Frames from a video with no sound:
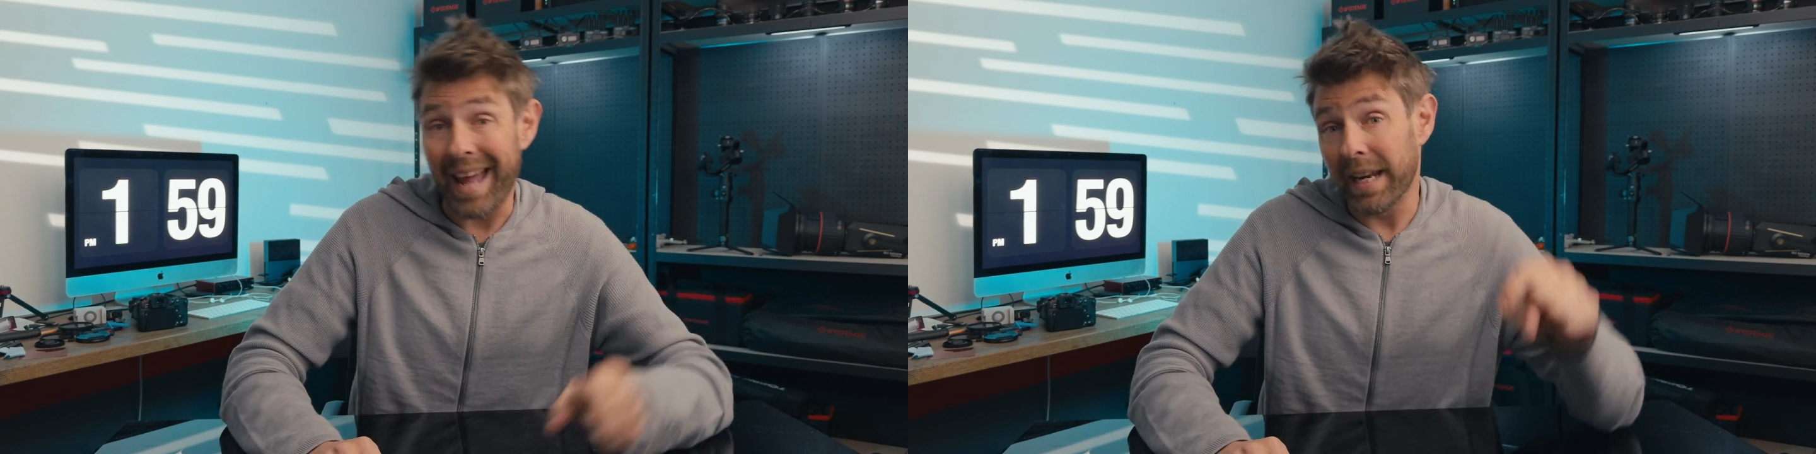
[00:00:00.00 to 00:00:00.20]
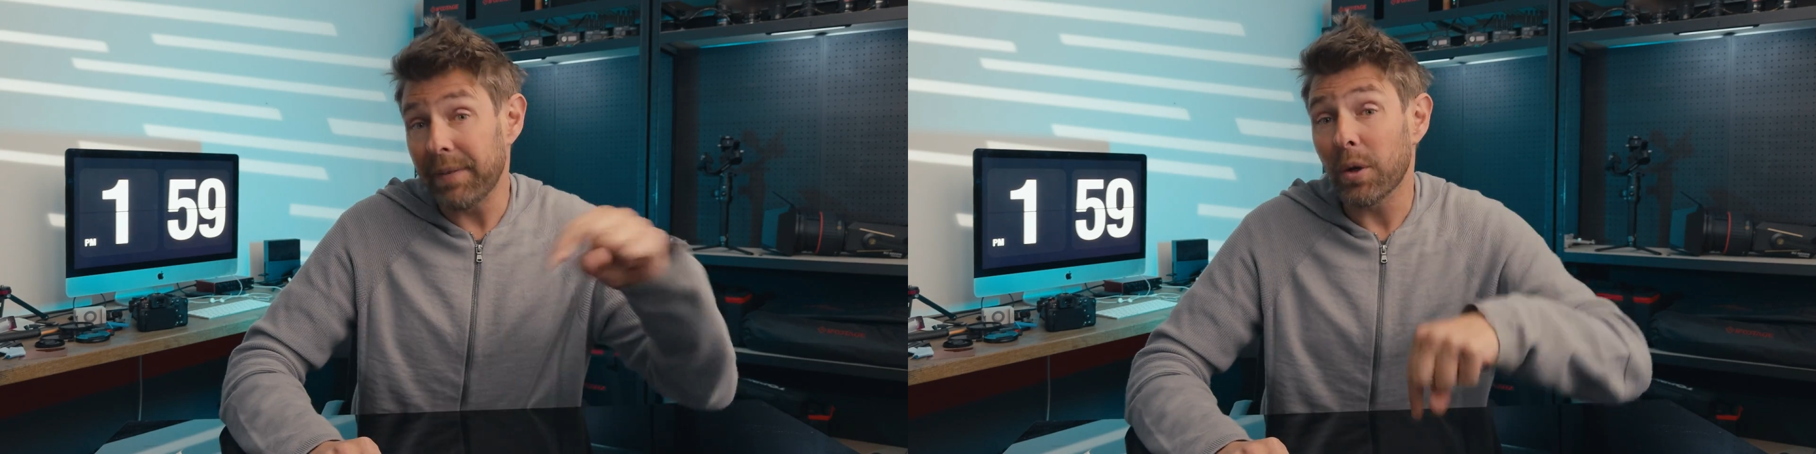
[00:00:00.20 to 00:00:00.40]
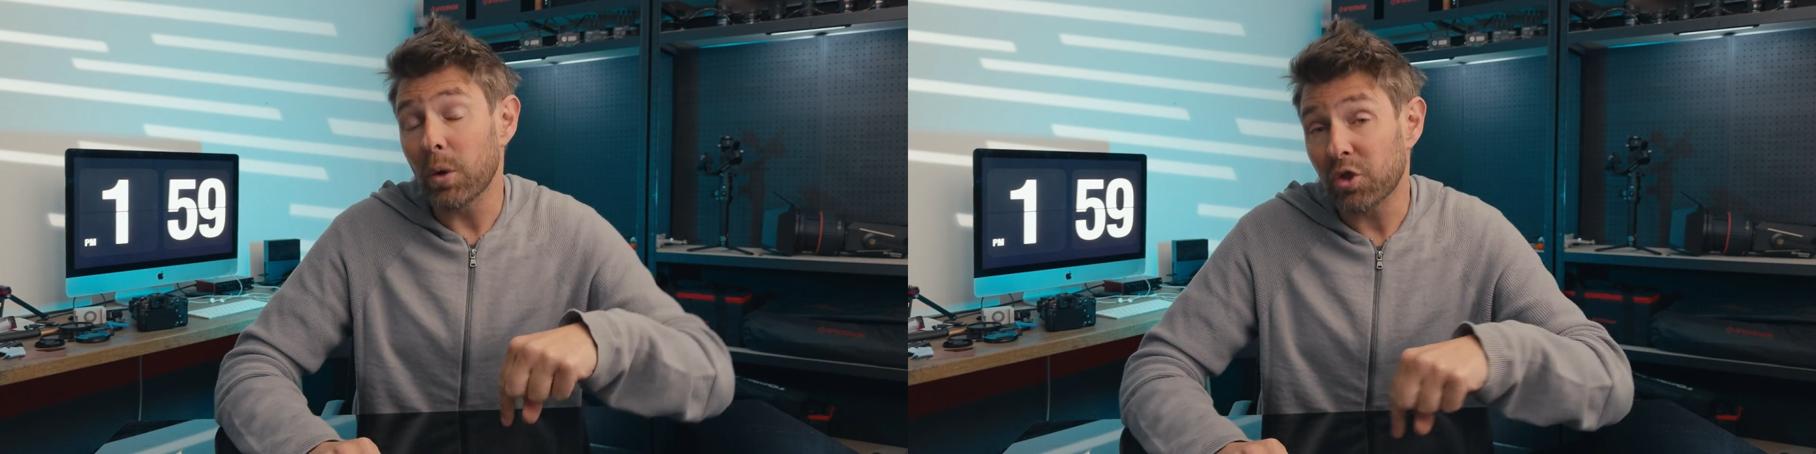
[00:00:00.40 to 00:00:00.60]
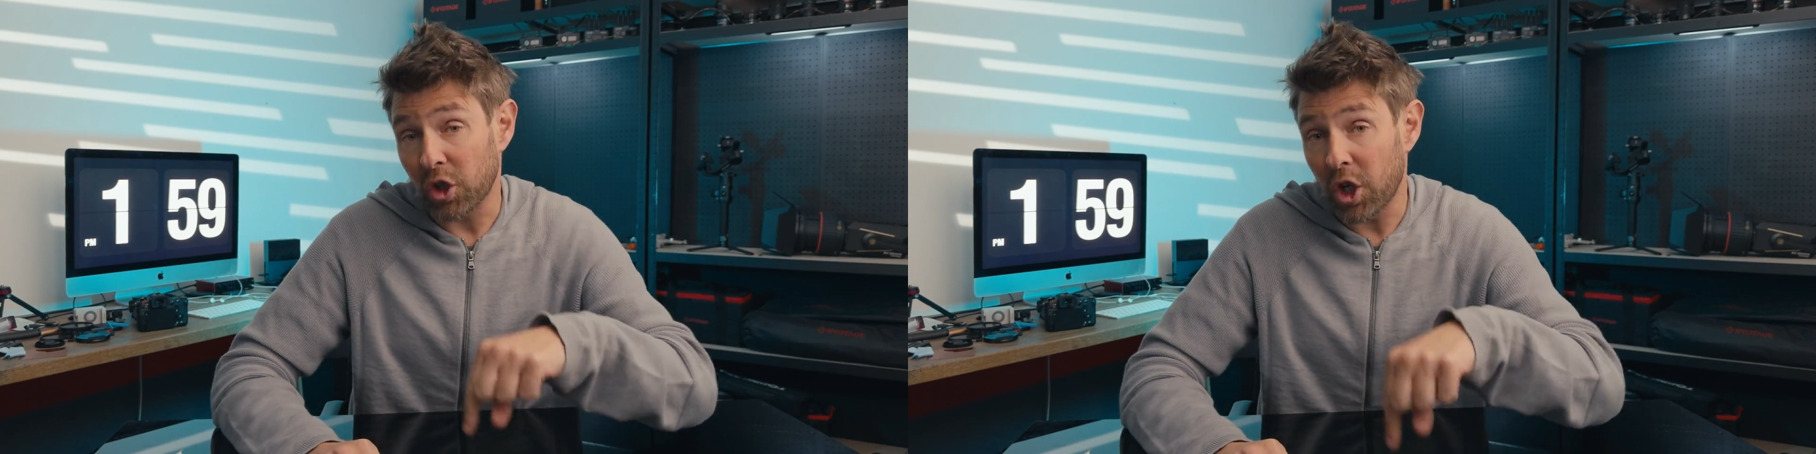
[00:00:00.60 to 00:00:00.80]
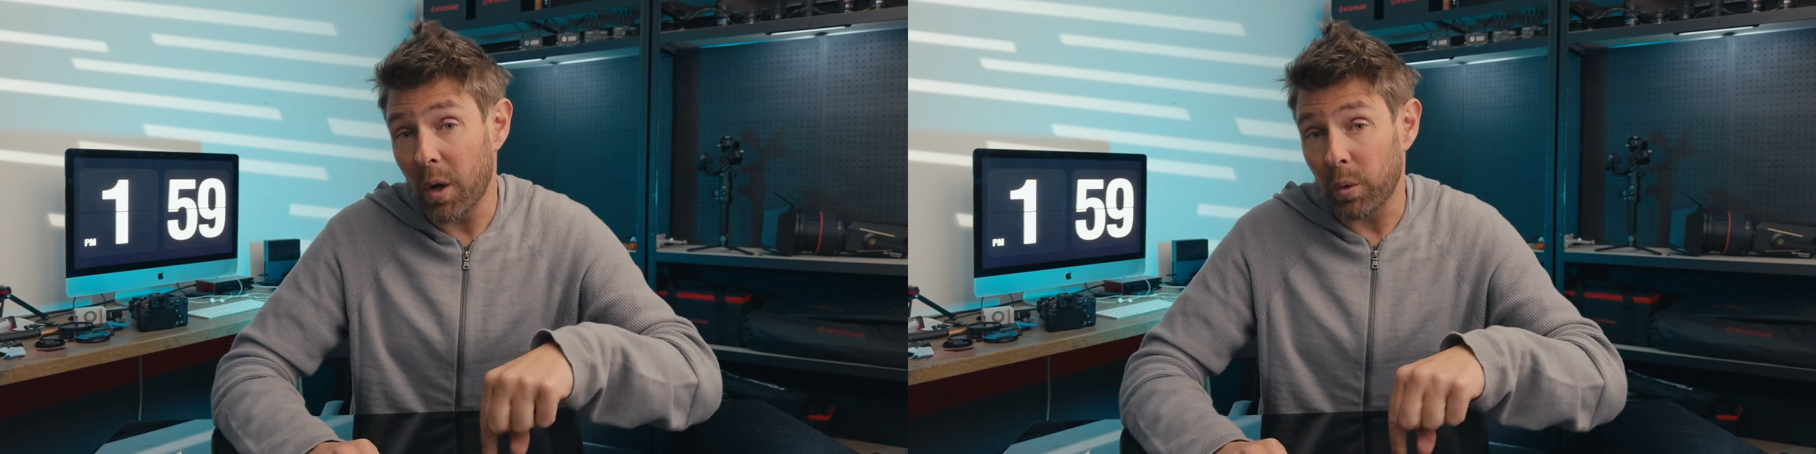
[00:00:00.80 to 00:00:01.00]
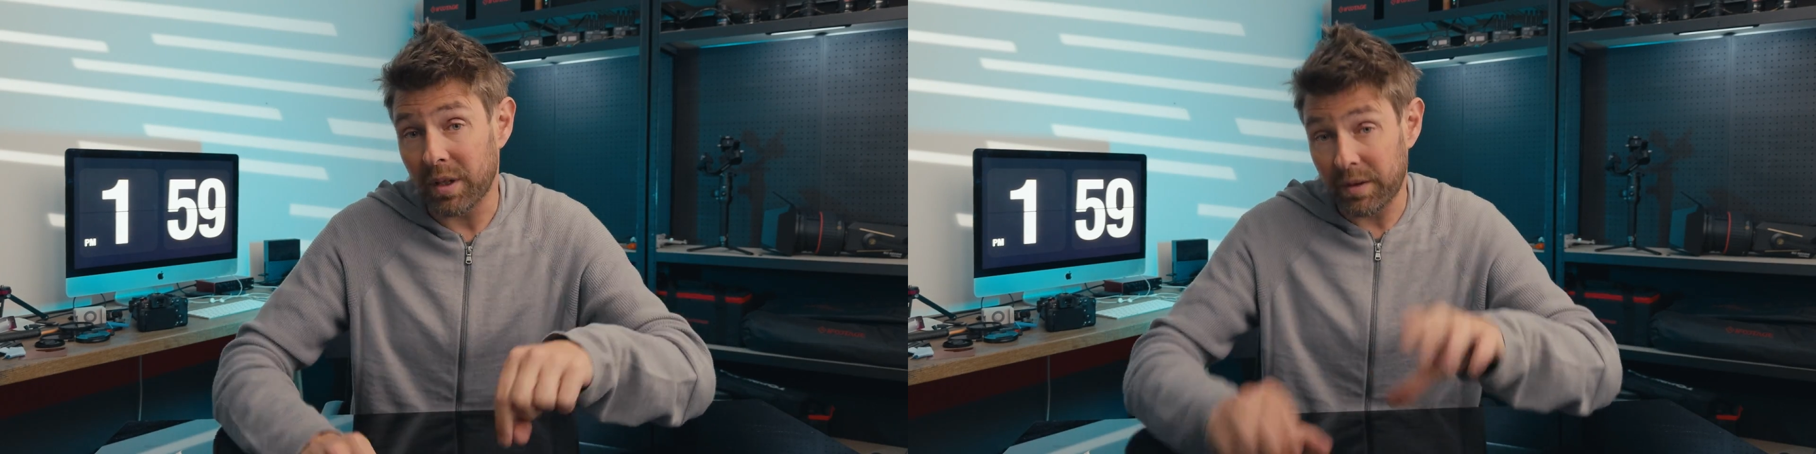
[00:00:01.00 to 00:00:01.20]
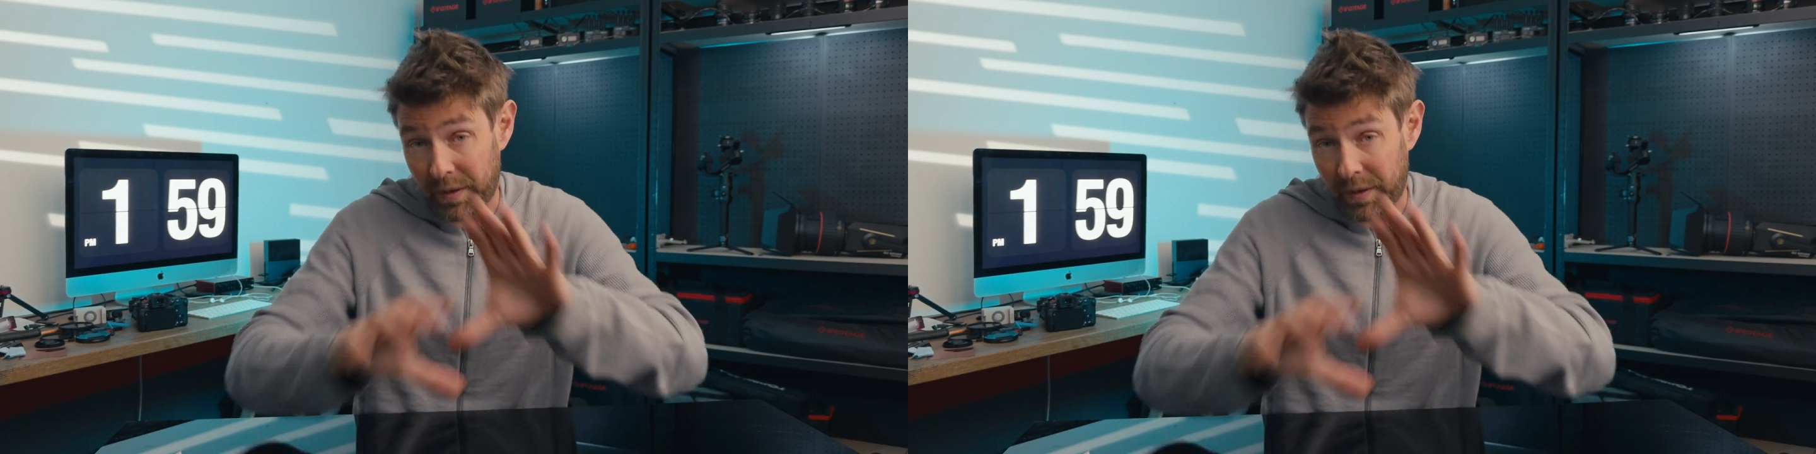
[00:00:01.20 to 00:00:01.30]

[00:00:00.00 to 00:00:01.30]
And if you use the code